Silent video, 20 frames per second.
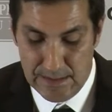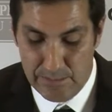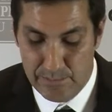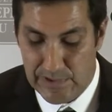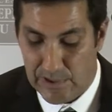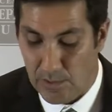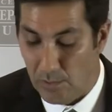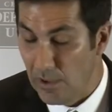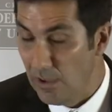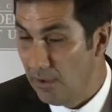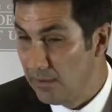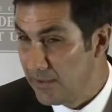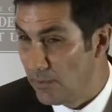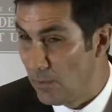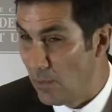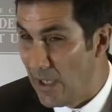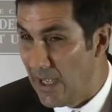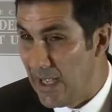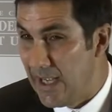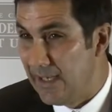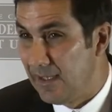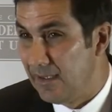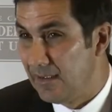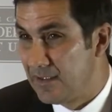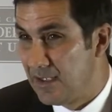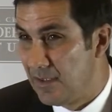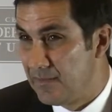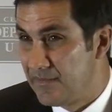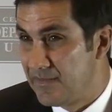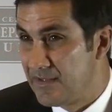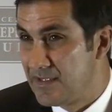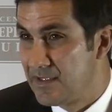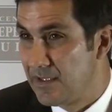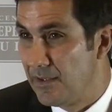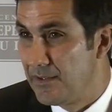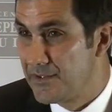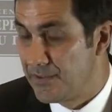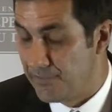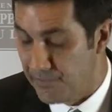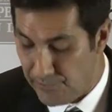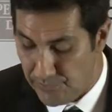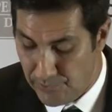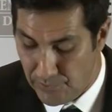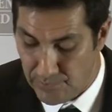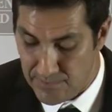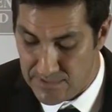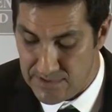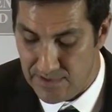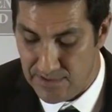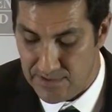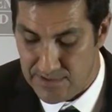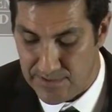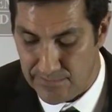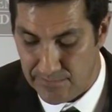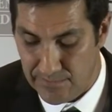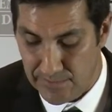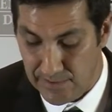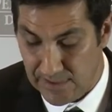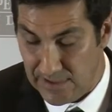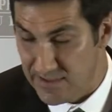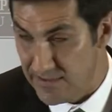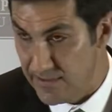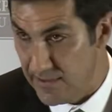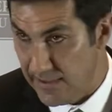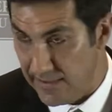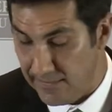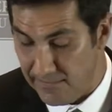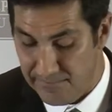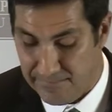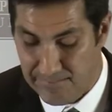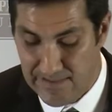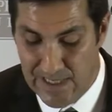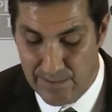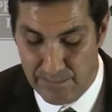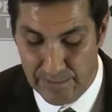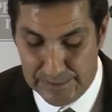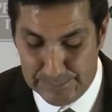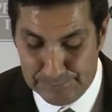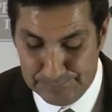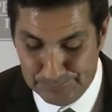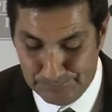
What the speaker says: but a world away in terms of the social norms concerning the family.